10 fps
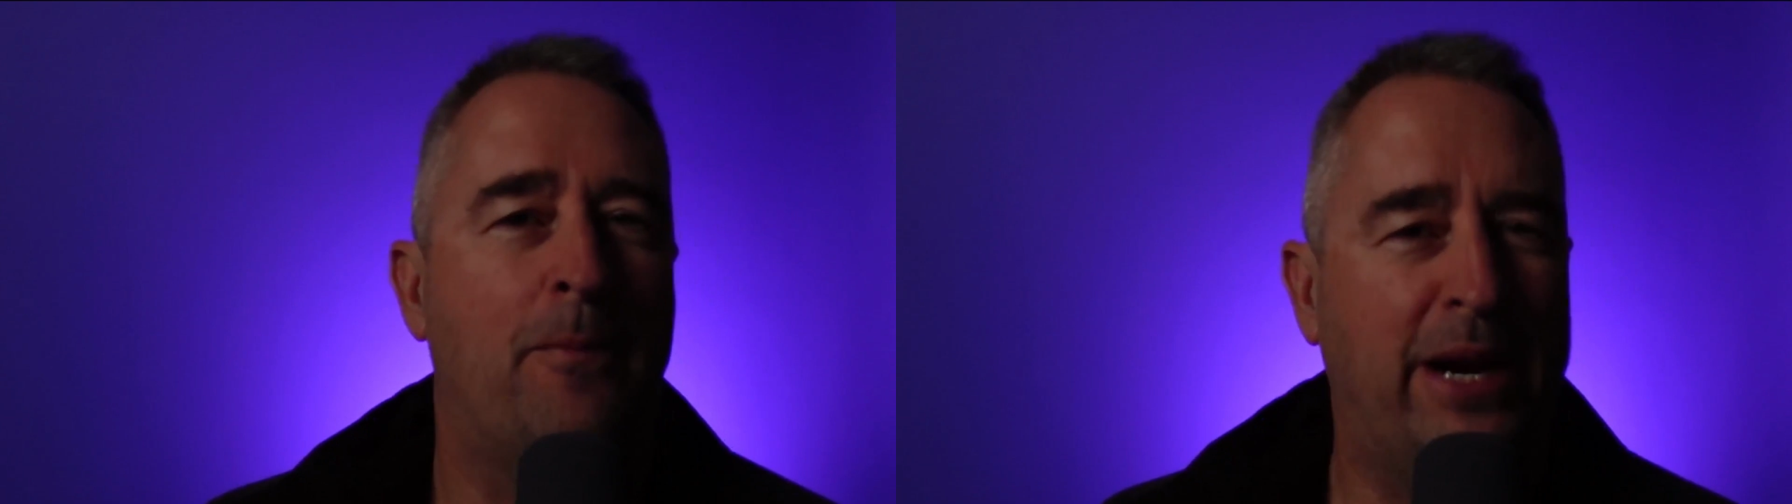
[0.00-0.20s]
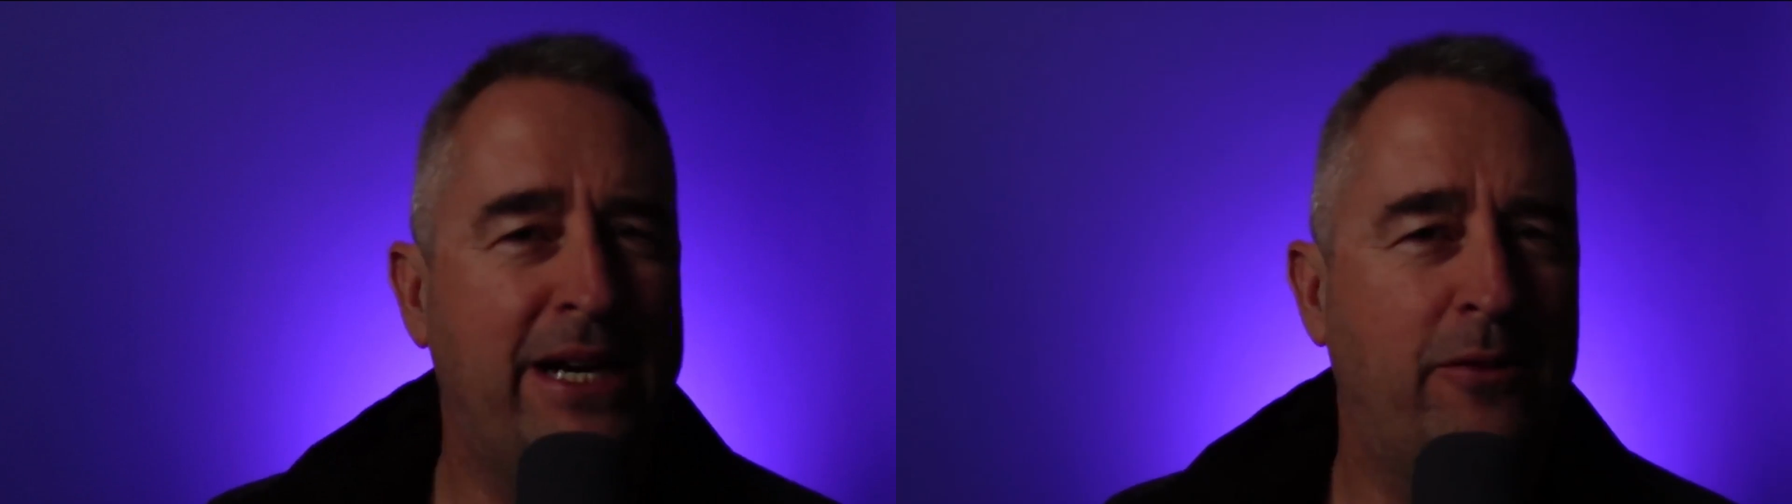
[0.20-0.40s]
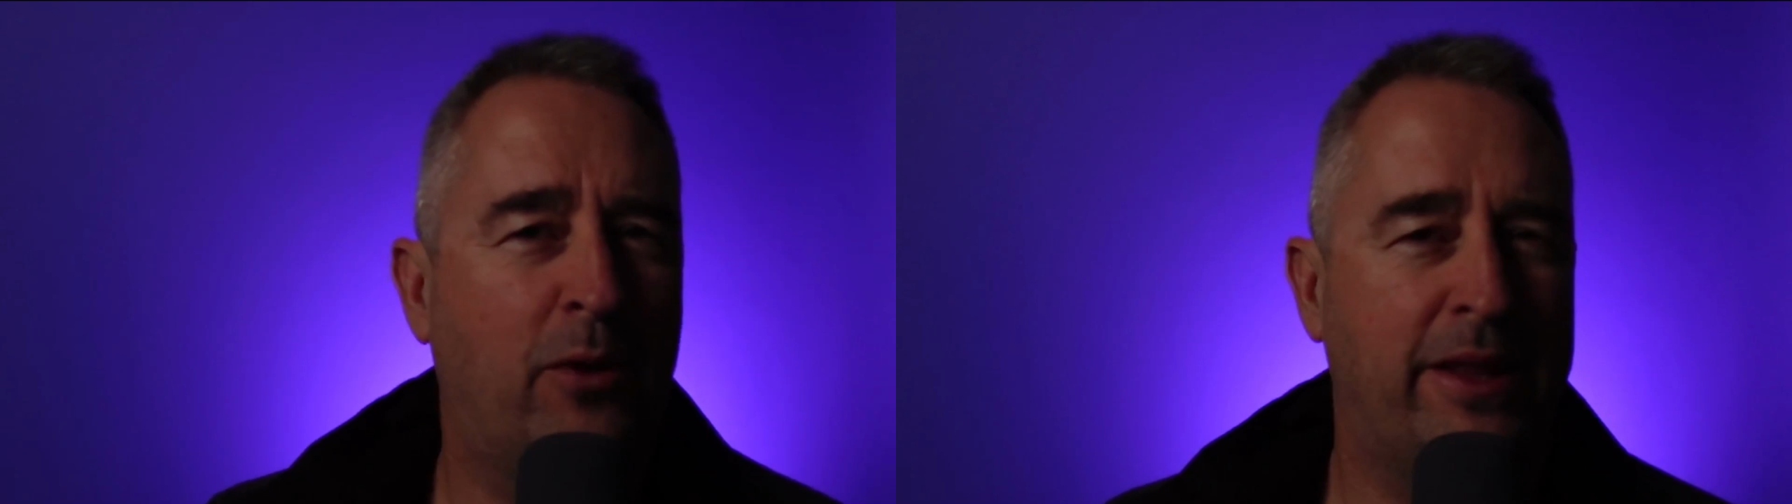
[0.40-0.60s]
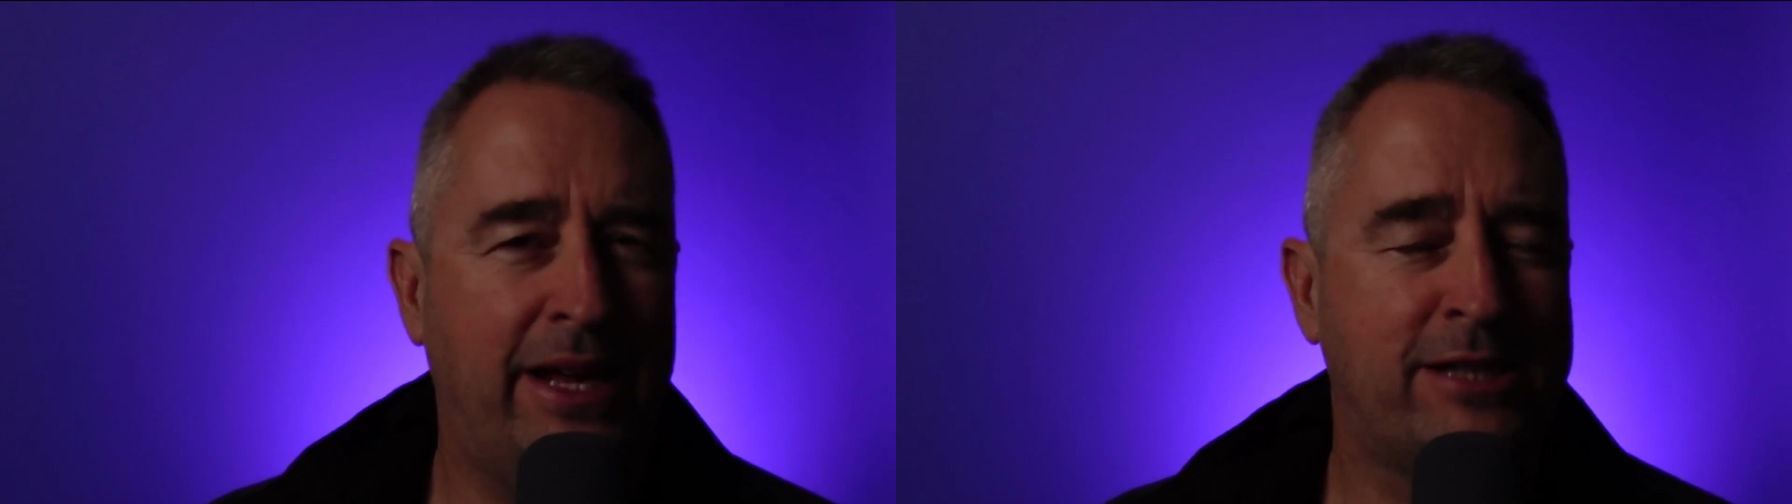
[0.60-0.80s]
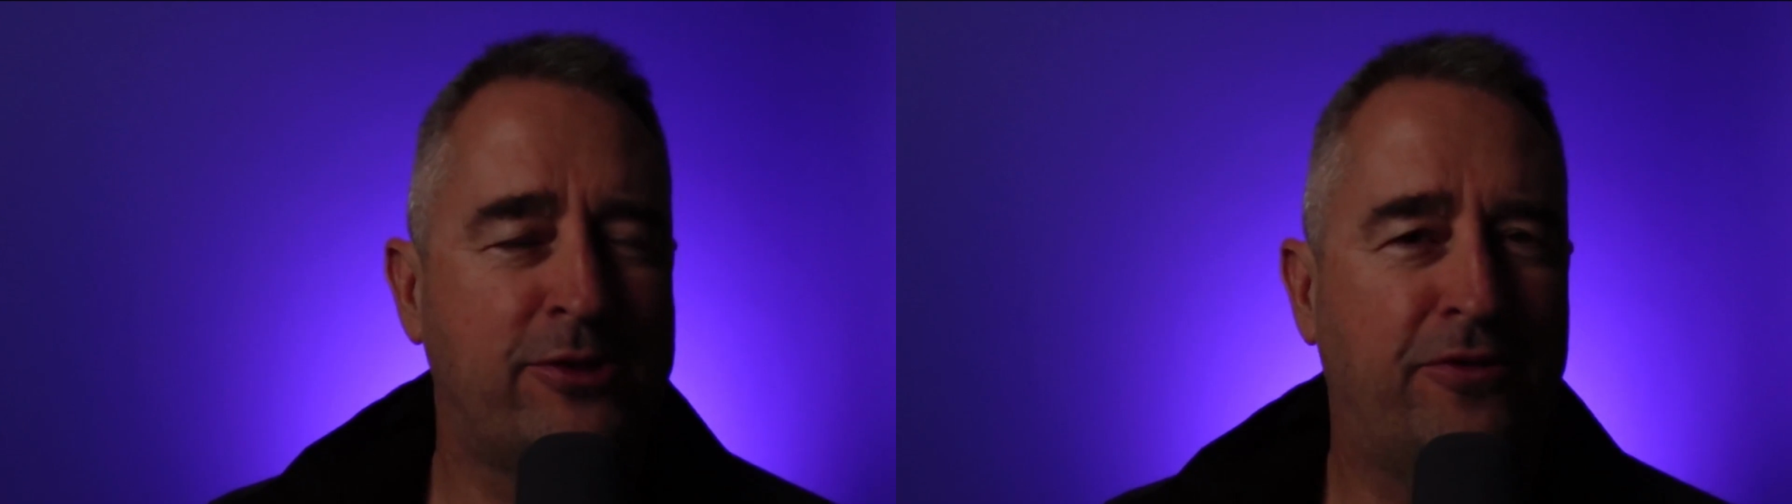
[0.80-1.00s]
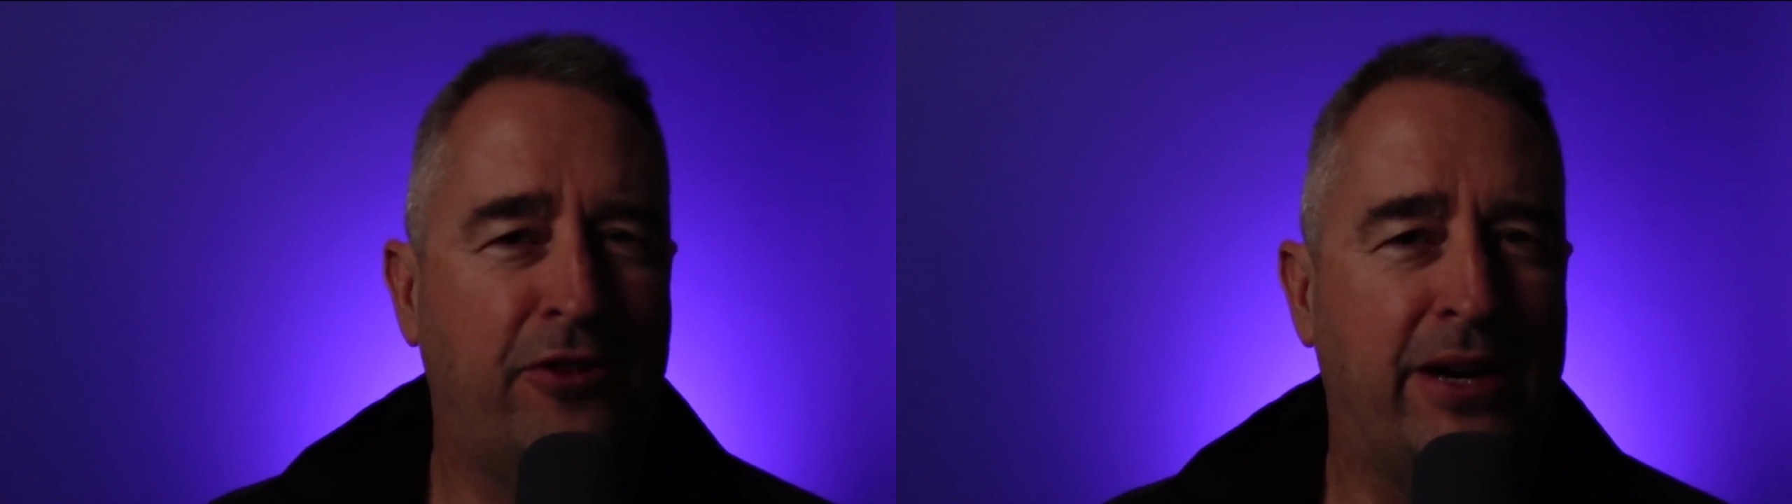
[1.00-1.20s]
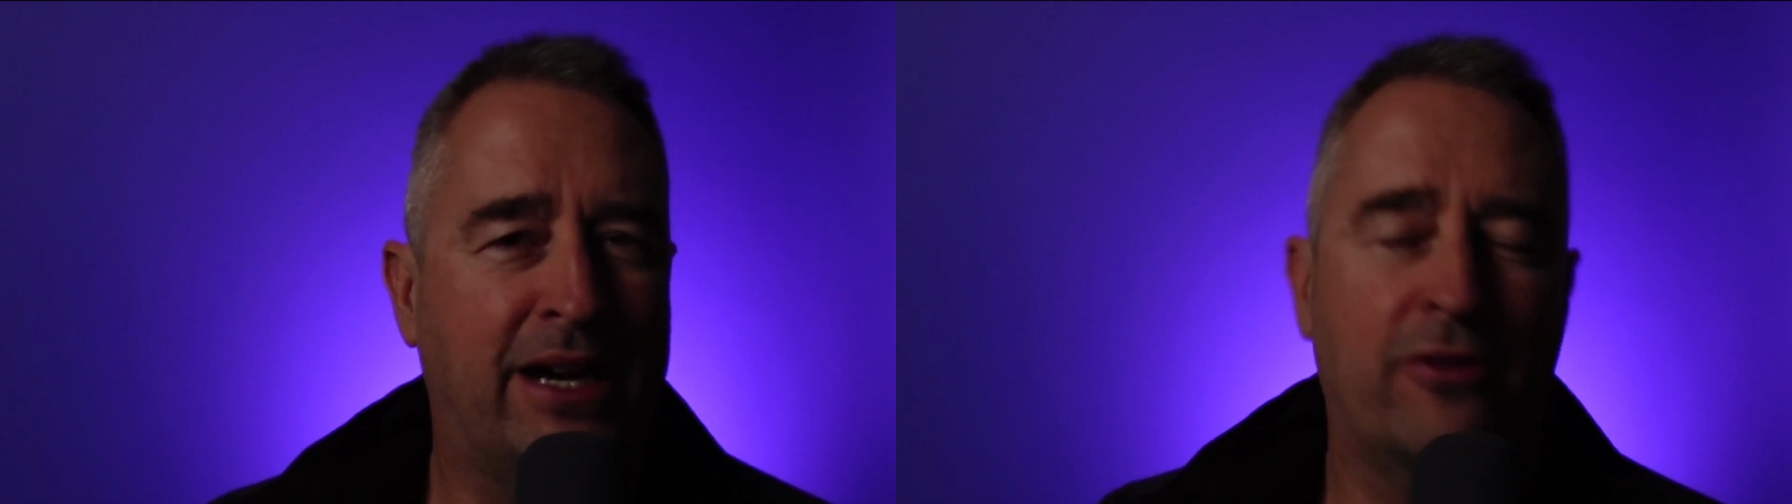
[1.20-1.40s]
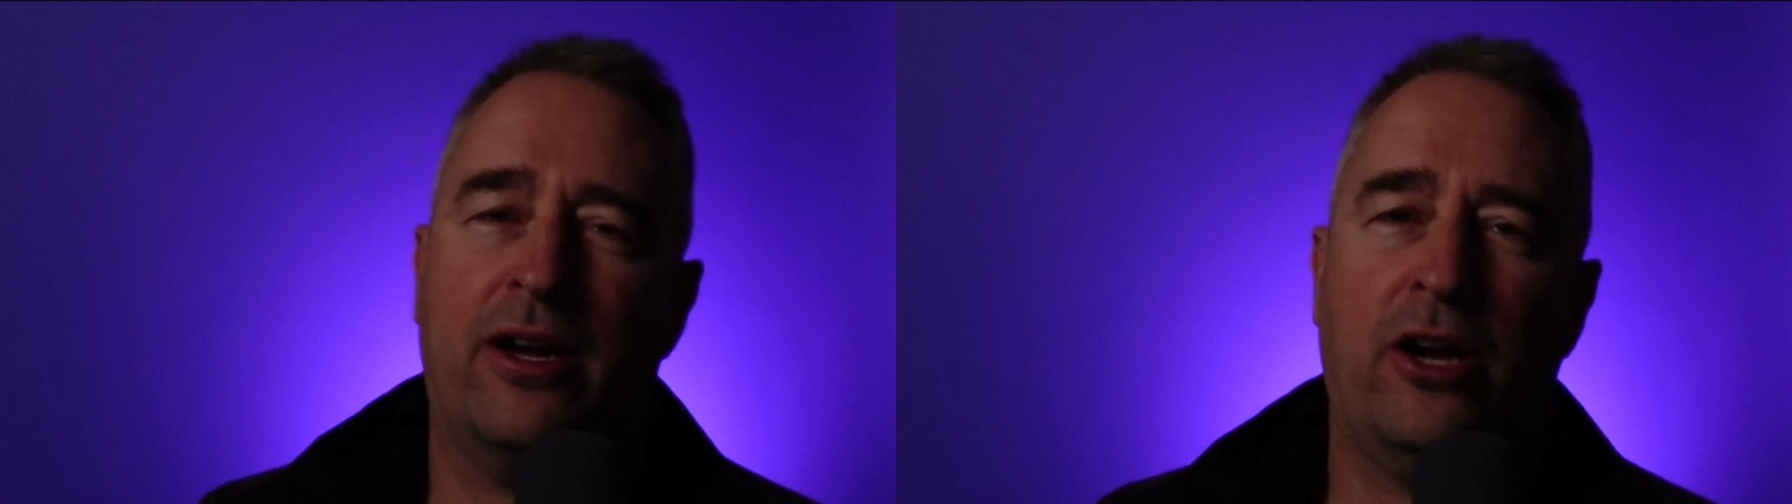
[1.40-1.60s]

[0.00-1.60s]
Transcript: But anyway, that's all for now.